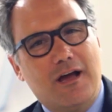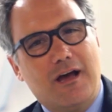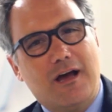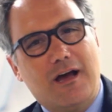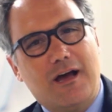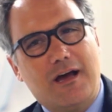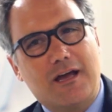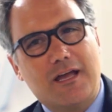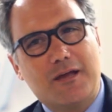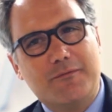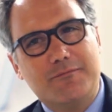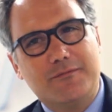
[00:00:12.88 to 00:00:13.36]

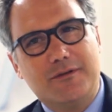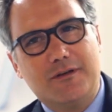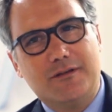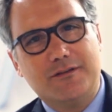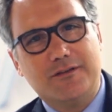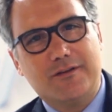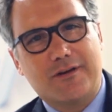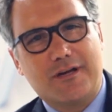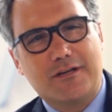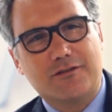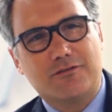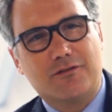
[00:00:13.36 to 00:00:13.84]
I am the
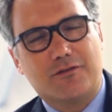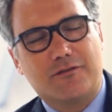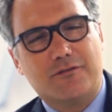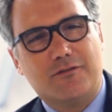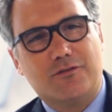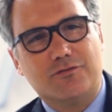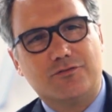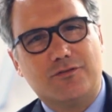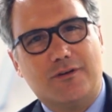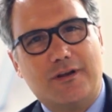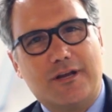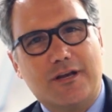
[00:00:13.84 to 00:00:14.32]
director
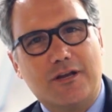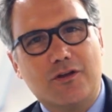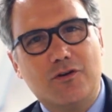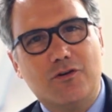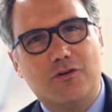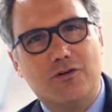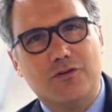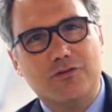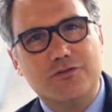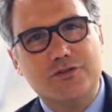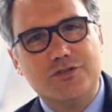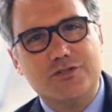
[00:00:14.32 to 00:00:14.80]
of
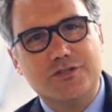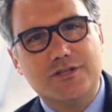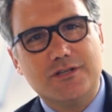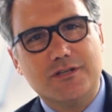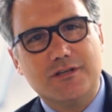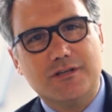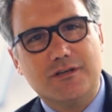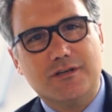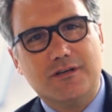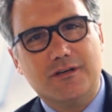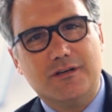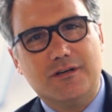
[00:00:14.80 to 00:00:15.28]

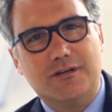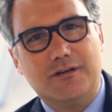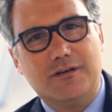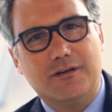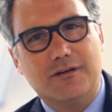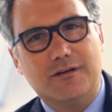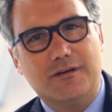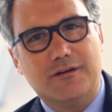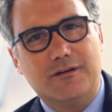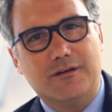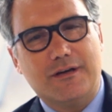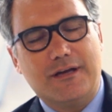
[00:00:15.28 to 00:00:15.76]
otolaryngology
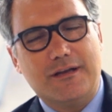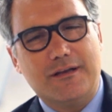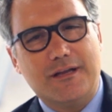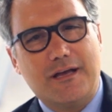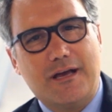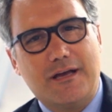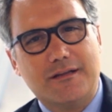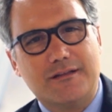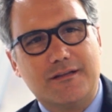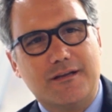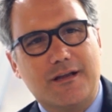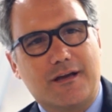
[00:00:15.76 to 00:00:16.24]
and
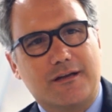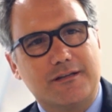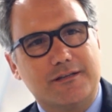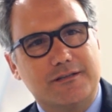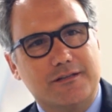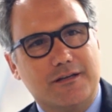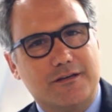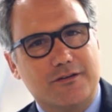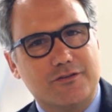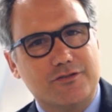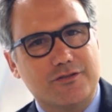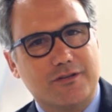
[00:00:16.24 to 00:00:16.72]
head and neck
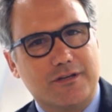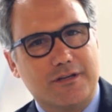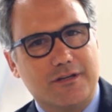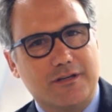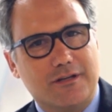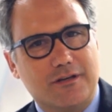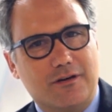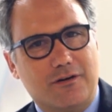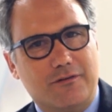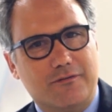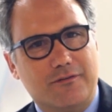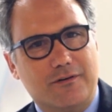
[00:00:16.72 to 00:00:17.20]

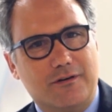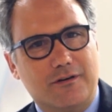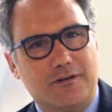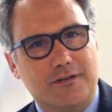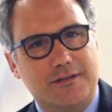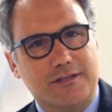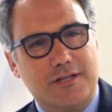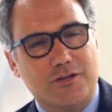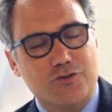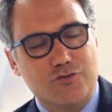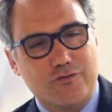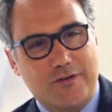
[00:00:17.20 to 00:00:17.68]
surgery of
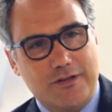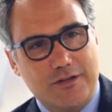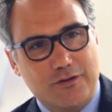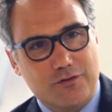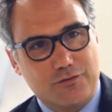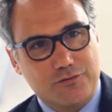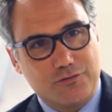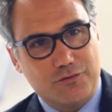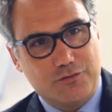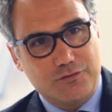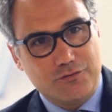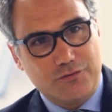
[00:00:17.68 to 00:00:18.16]
San Giovanni
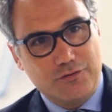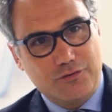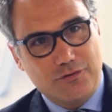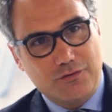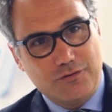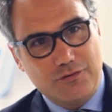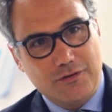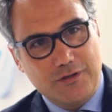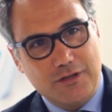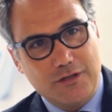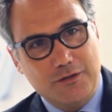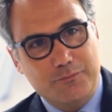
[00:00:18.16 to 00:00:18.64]

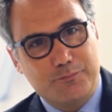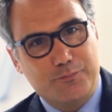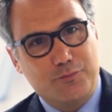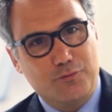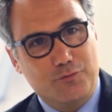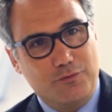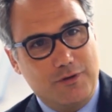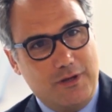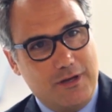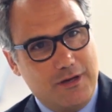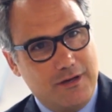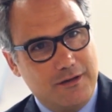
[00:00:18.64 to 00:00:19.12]
Rotondo in
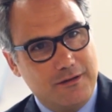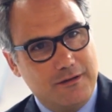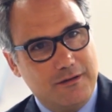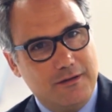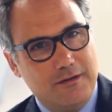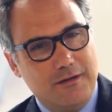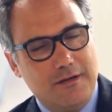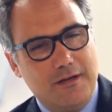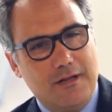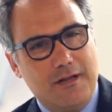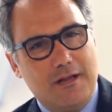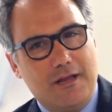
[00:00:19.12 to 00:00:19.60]
Puglia.
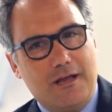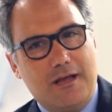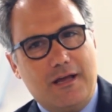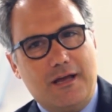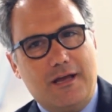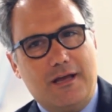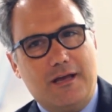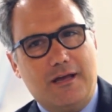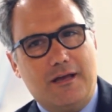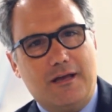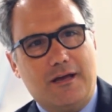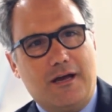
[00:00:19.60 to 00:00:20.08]

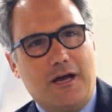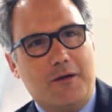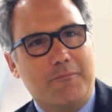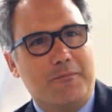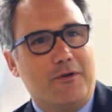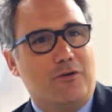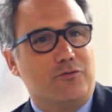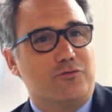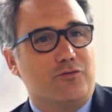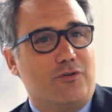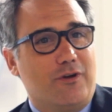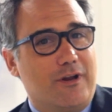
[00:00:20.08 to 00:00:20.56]
I'm
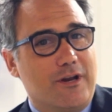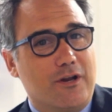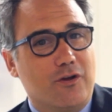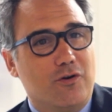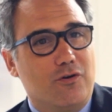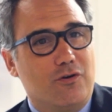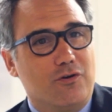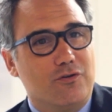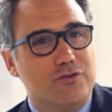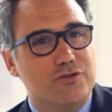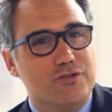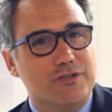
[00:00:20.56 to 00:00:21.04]
an
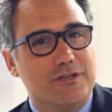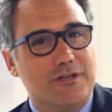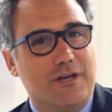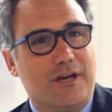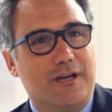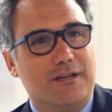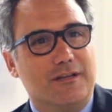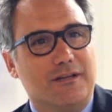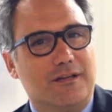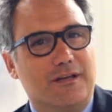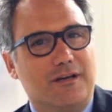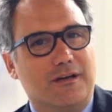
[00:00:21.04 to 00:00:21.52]
otolaryngology
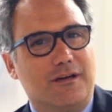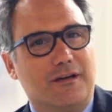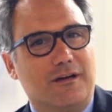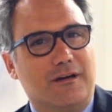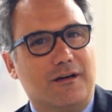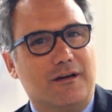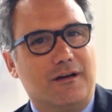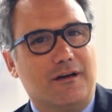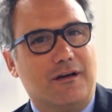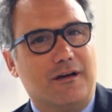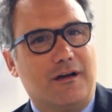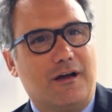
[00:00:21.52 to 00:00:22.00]
and
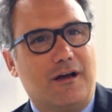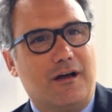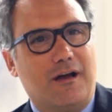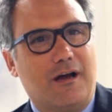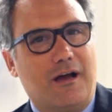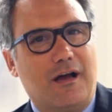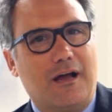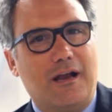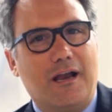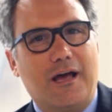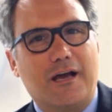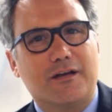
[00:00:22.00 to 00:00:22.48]

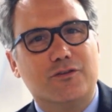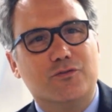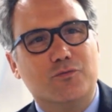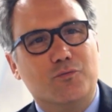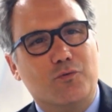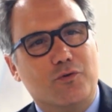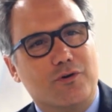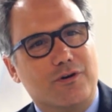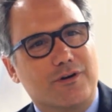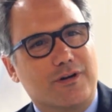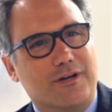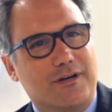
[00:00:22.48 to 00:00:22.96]
I like to
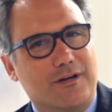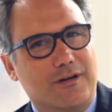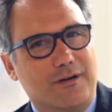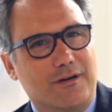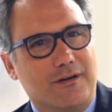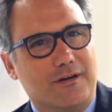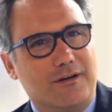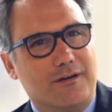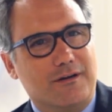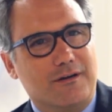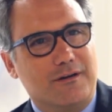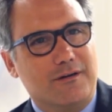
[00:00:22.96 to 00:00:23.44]
work
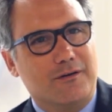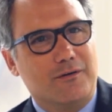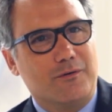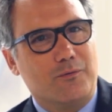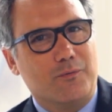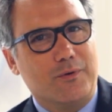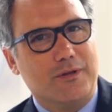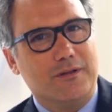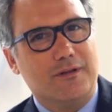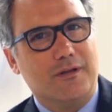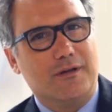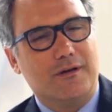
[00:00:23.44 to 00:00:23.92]

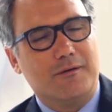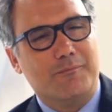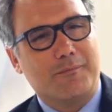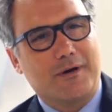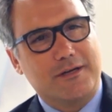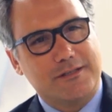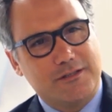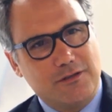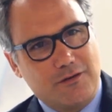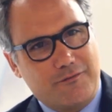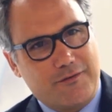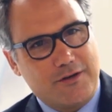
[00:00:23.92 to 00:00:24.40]
with
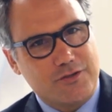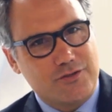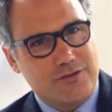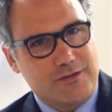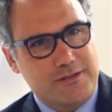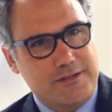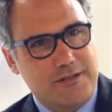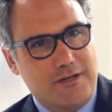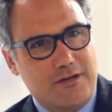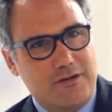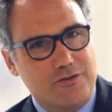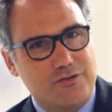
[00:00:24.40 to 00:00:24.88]
maxillofacial
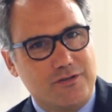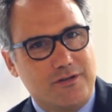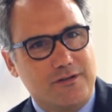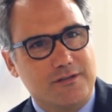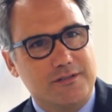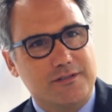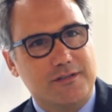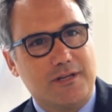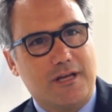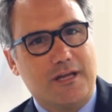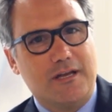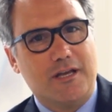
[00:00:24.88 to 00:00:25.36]

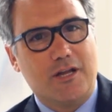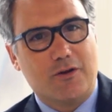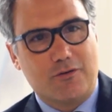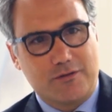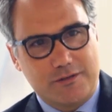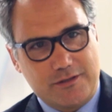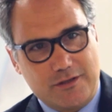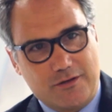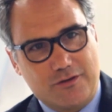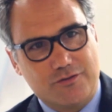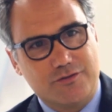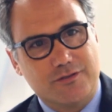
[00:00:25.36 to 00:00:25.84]
surgeons and
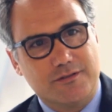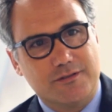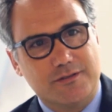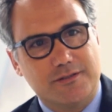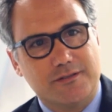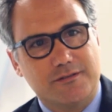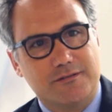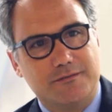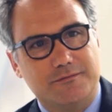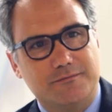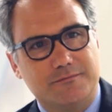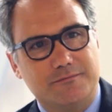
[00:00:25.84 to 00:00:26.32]
neurosurgeons.